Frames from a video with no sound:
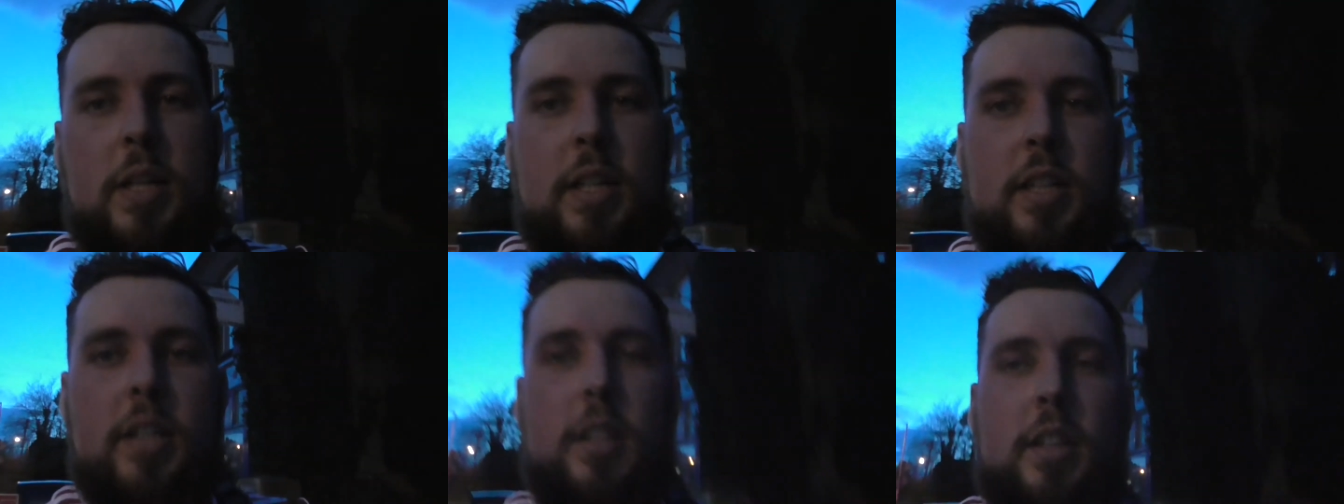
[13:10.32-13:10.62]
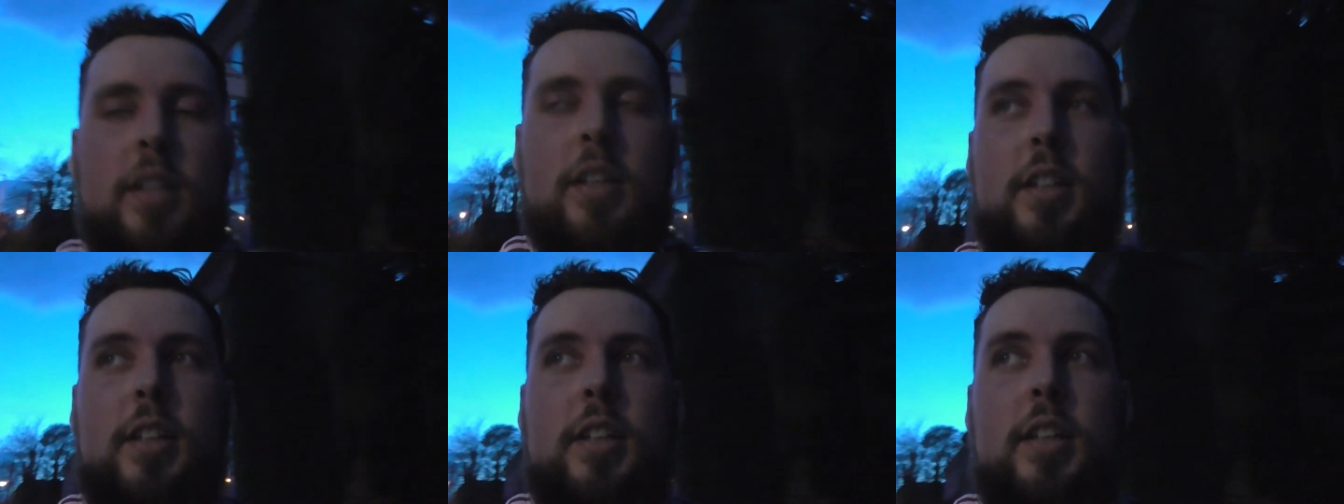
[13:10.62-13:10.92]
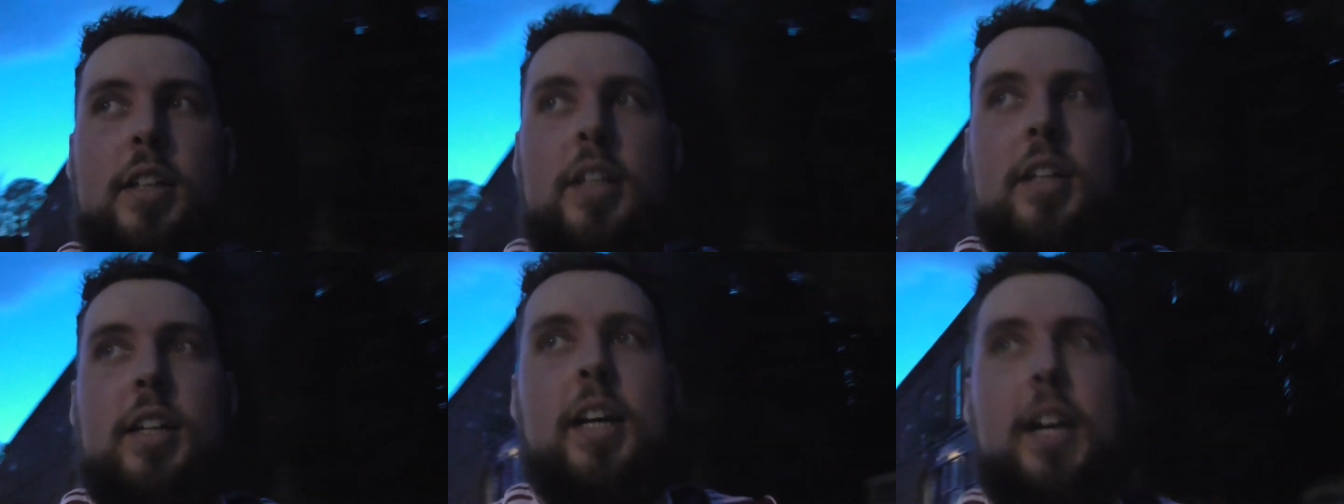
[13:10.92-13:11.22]
me,
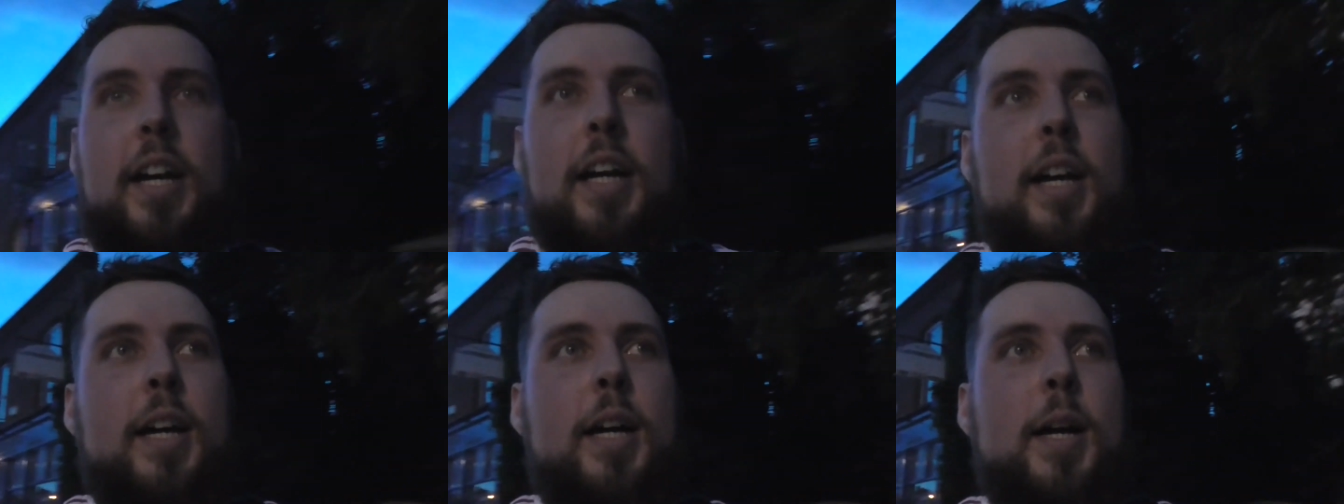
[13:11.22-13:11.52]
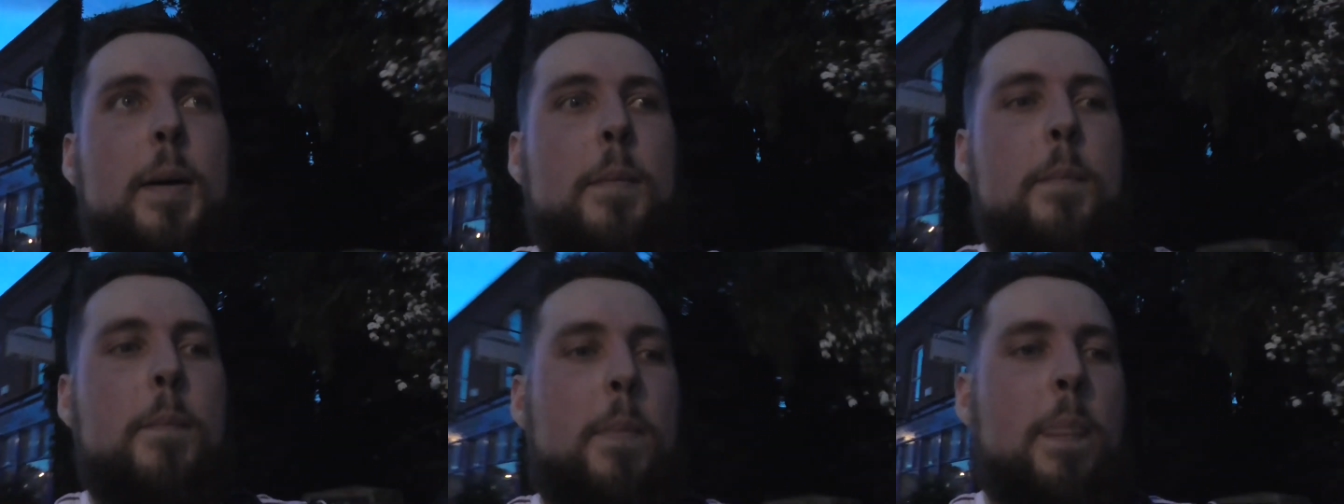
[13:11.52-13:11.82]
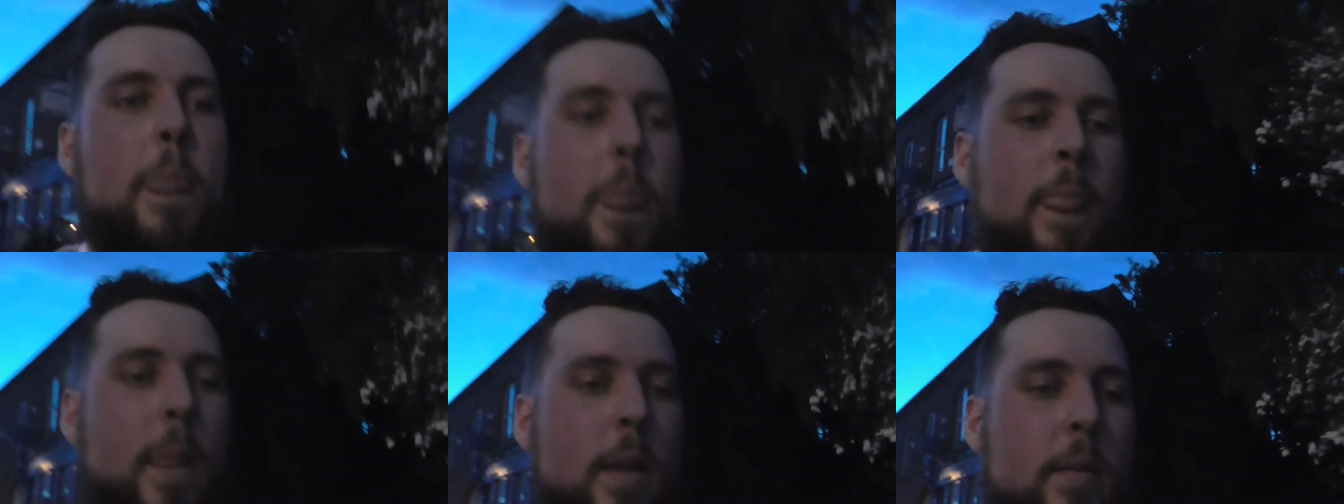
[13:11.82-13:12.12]

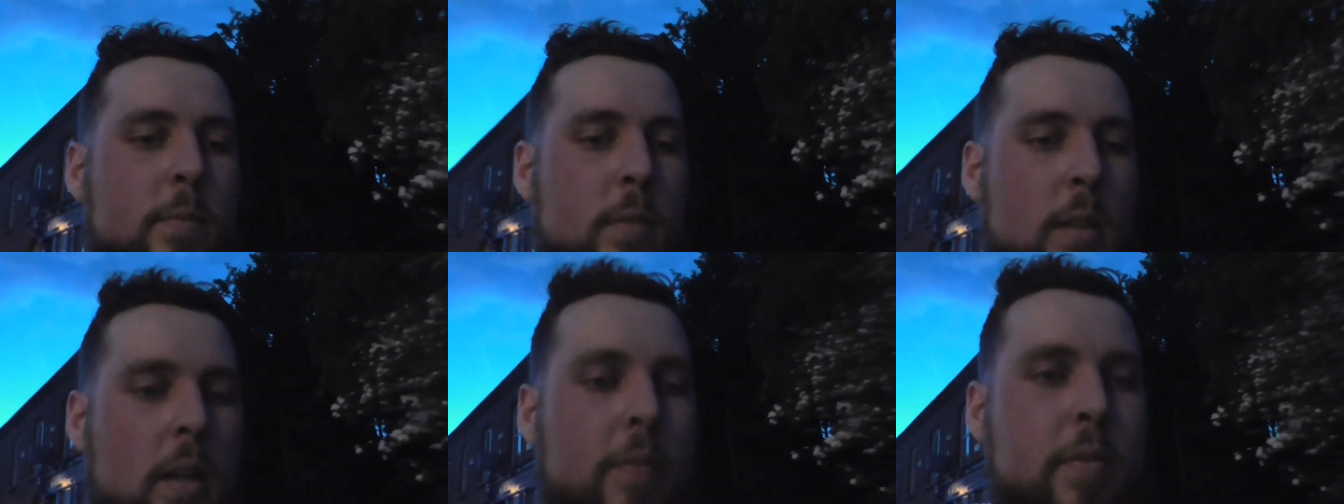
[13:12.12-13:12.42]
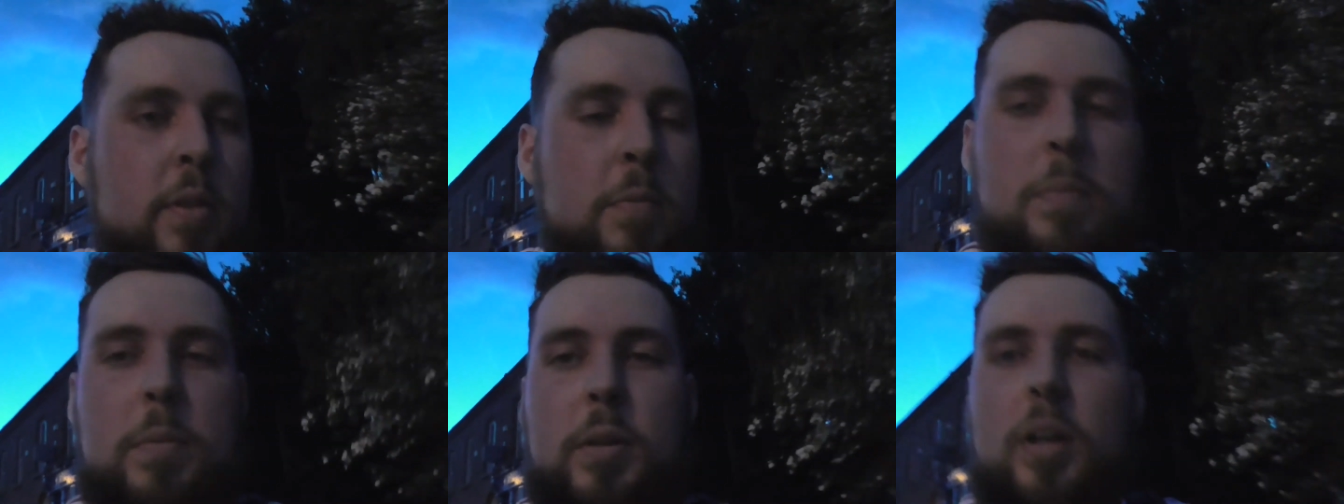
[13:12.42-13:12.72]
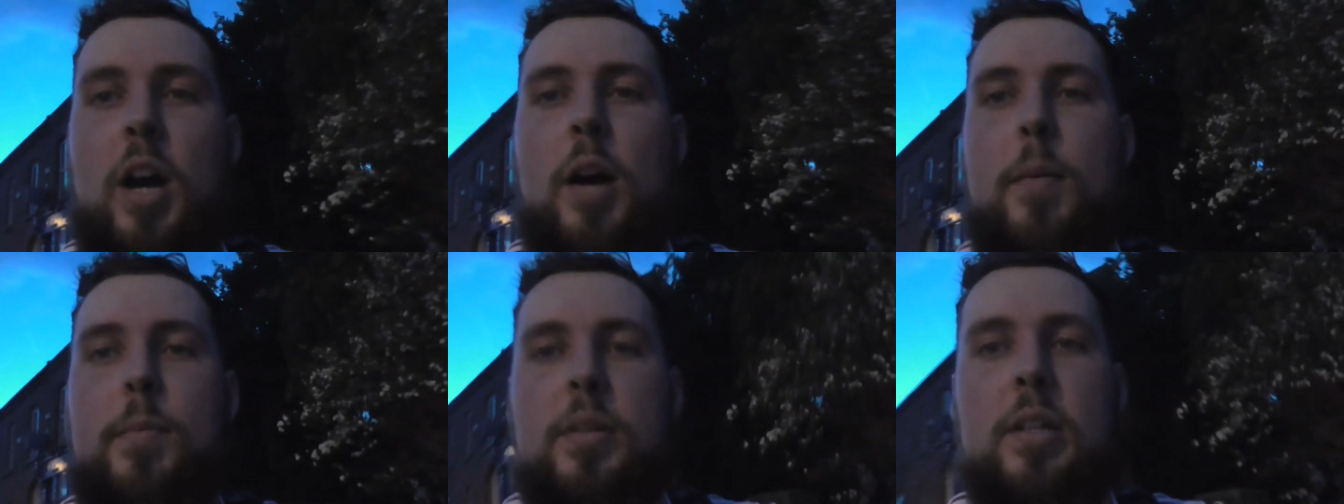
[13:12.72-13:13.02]
um, a few people
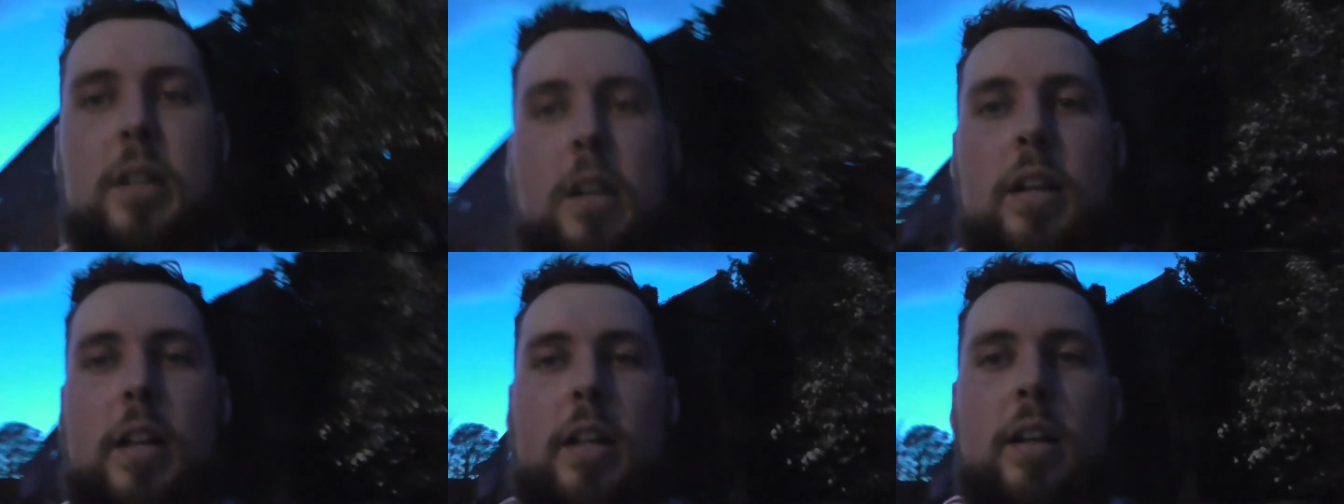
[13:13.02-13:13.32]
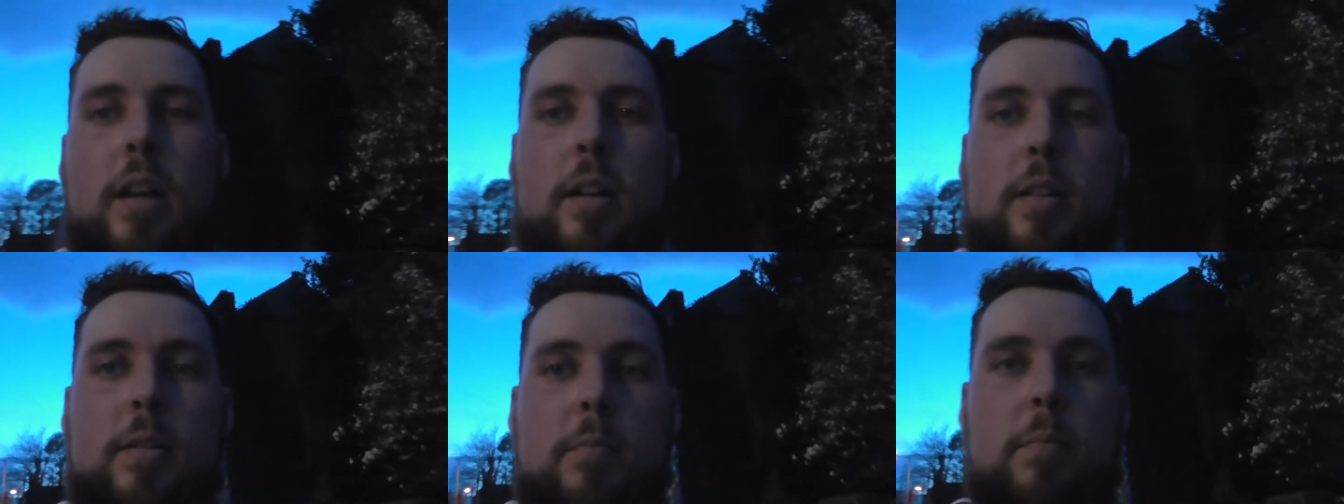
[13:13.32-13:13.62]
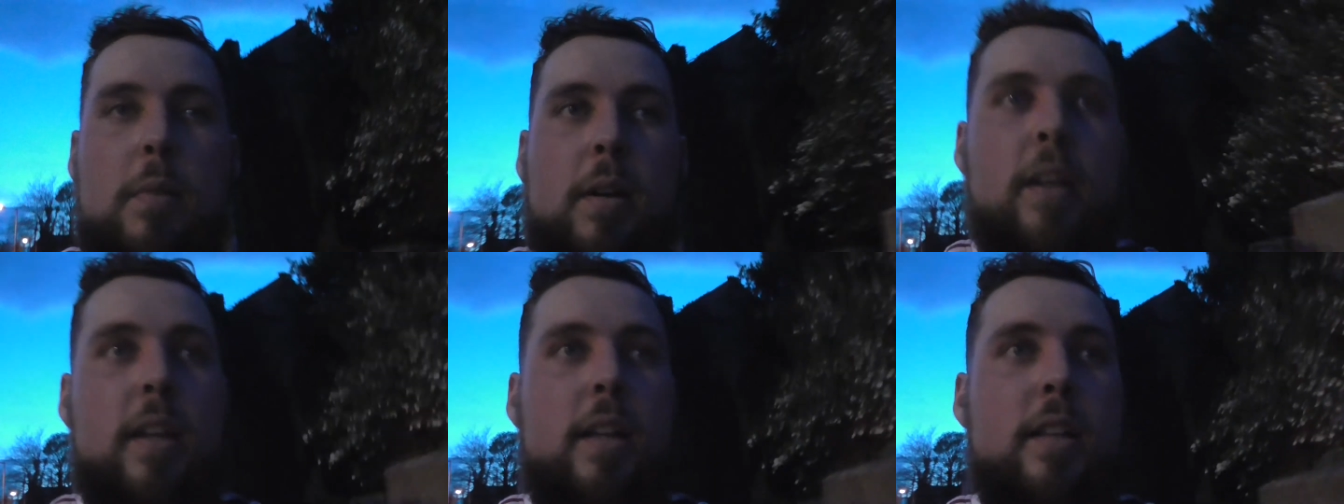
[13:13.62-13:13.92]
commented on, on
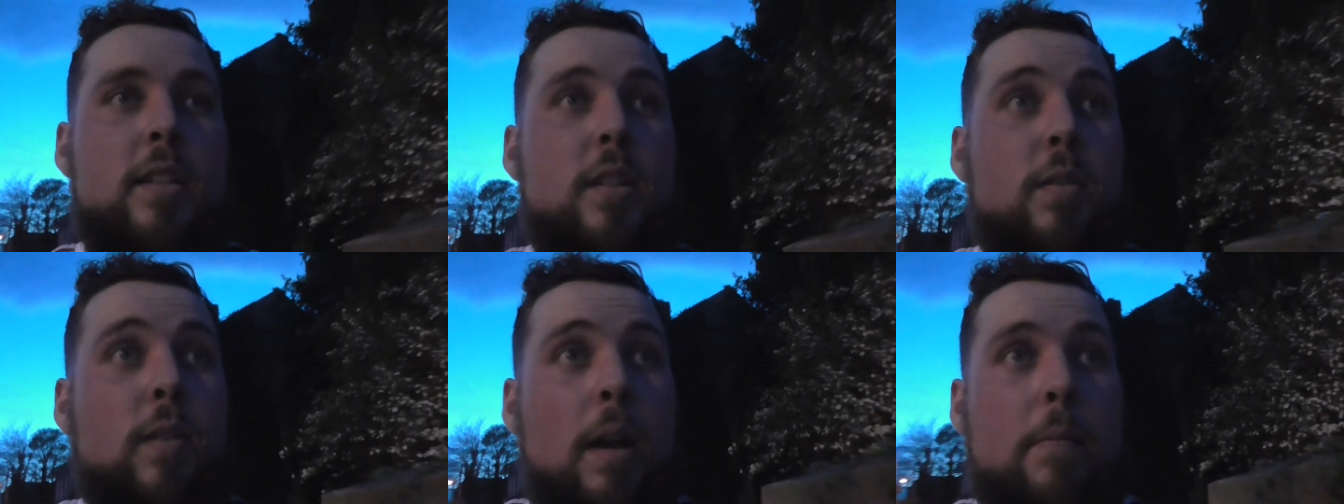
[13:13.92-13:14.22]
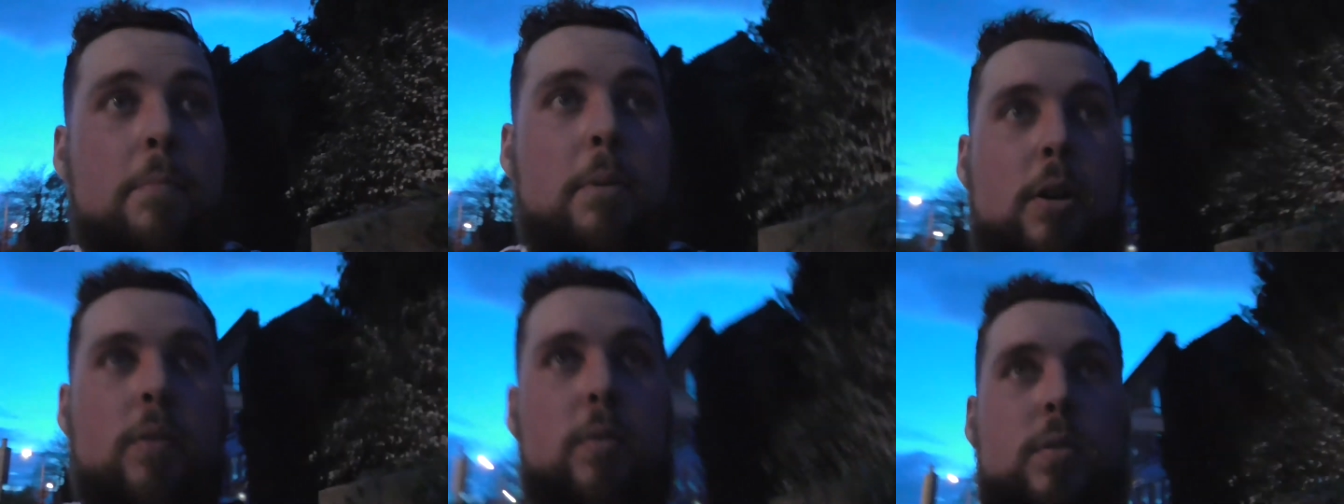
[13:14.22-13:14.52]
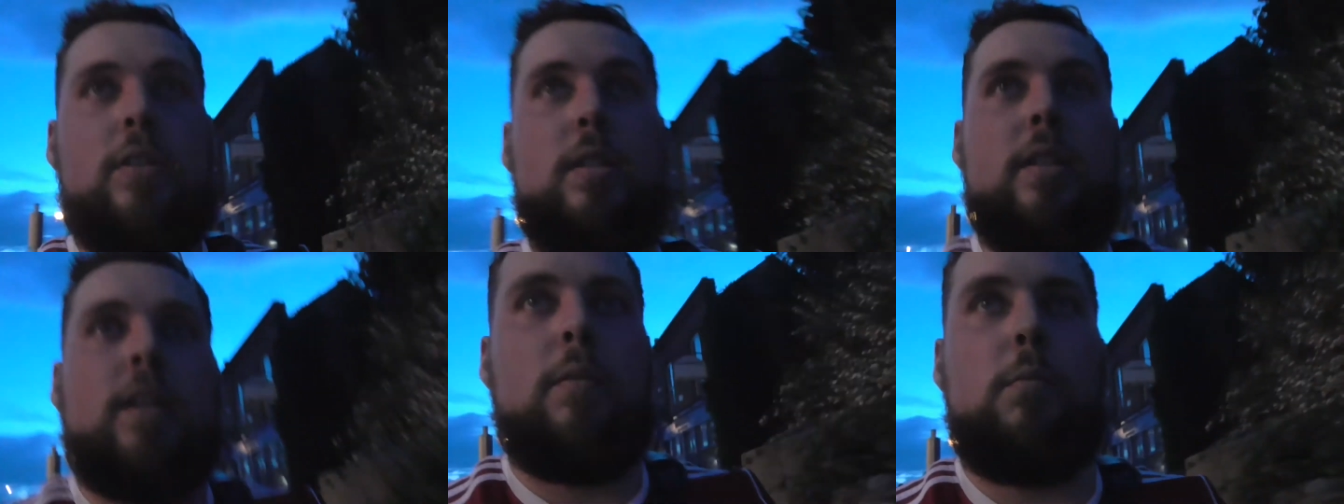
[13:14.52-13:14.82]
my Instagram post.